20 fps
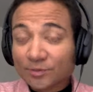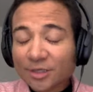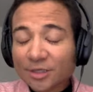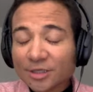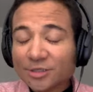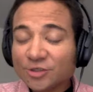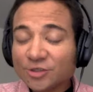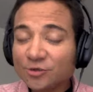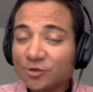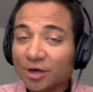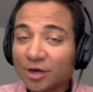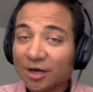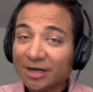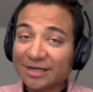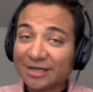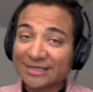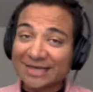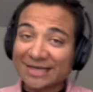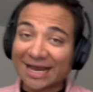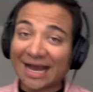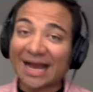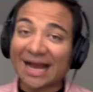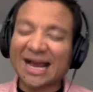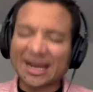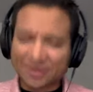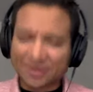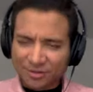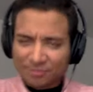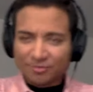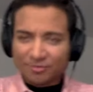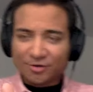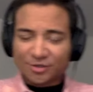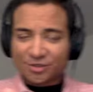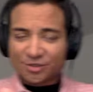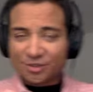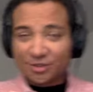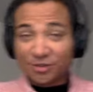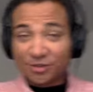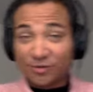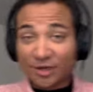do not attack the
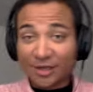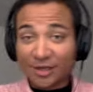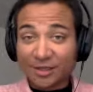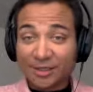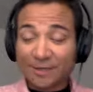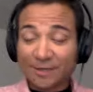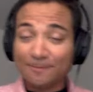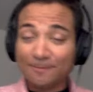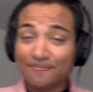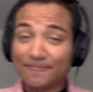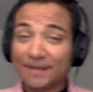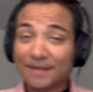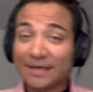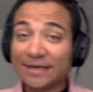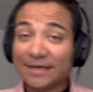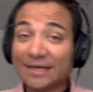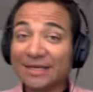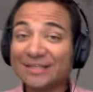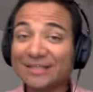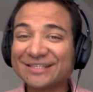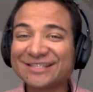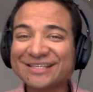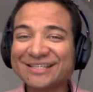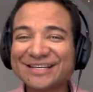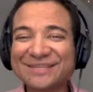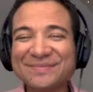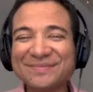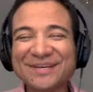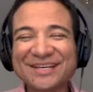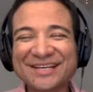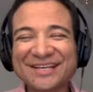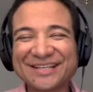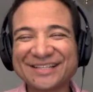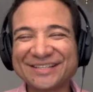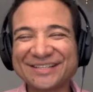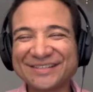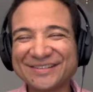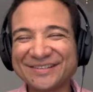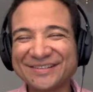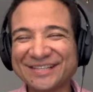person directly. Instead, make it
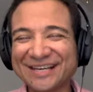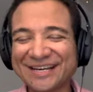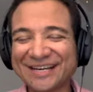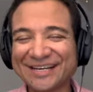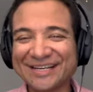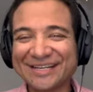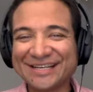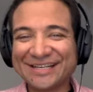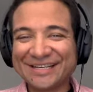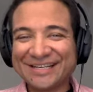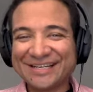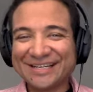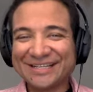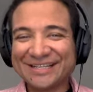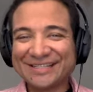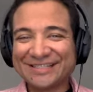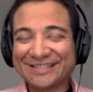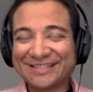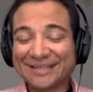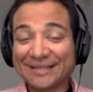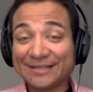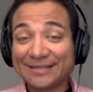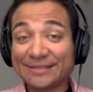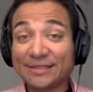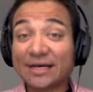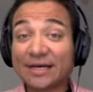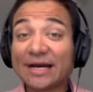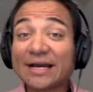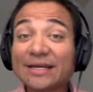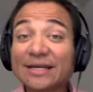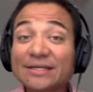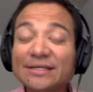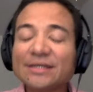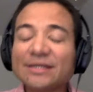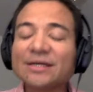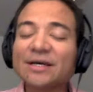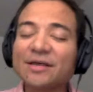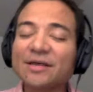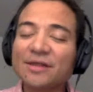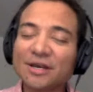clear that it's the
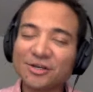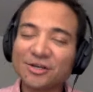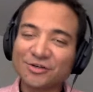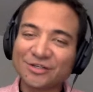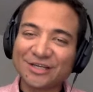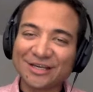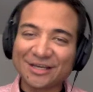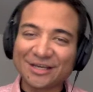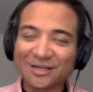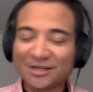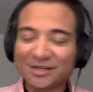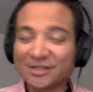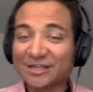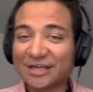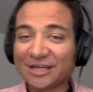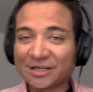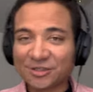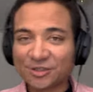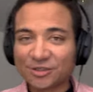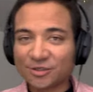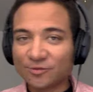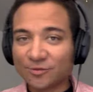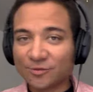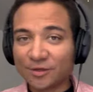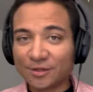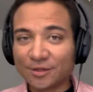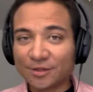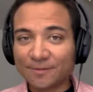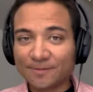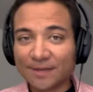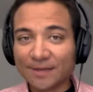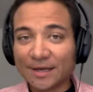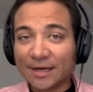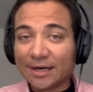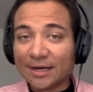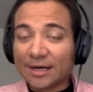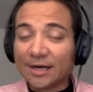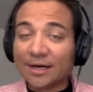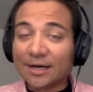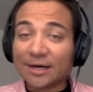idea that you're taking contention with.
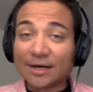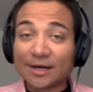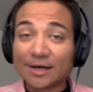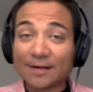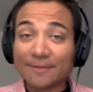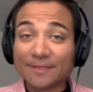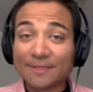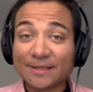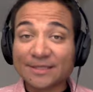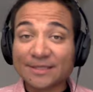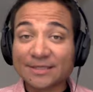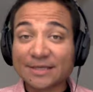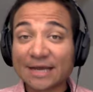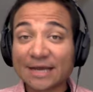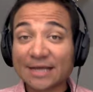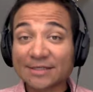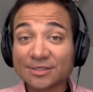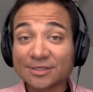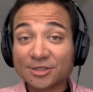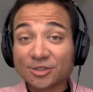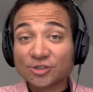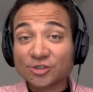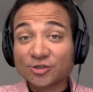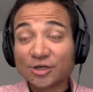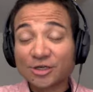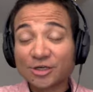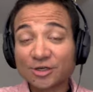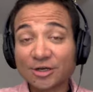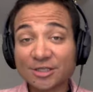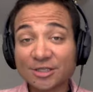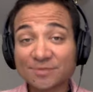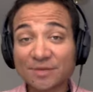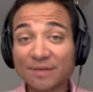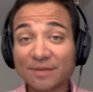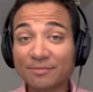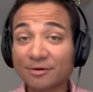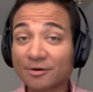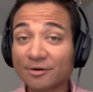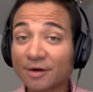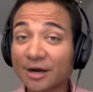It's, as an instructor, it's my
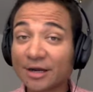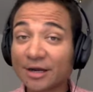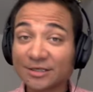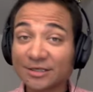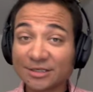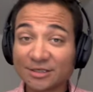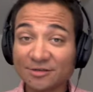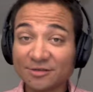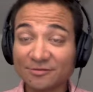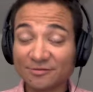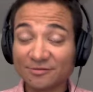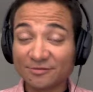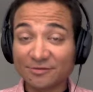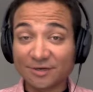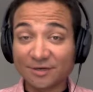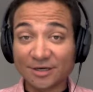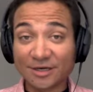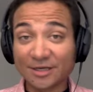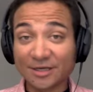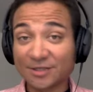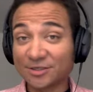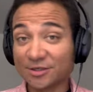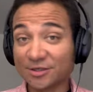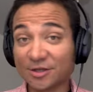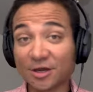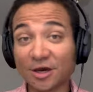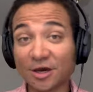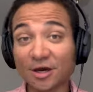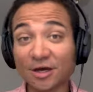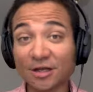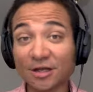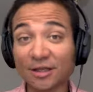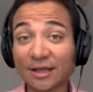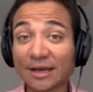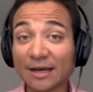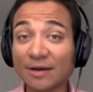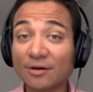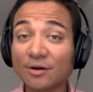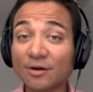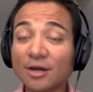prerogative to not
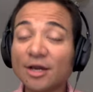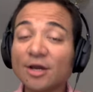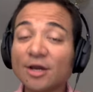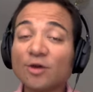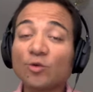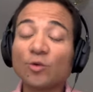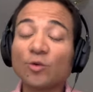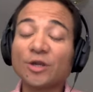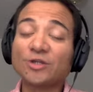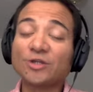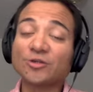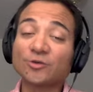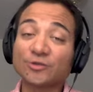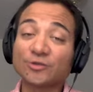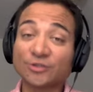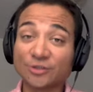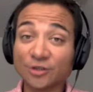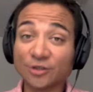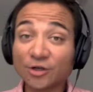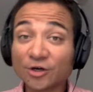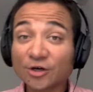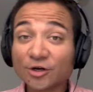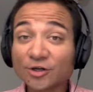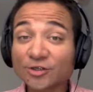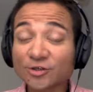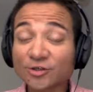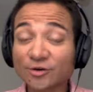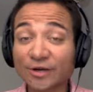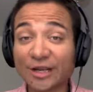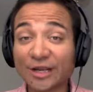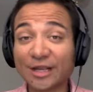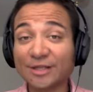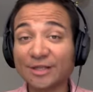allow racial slurs or hate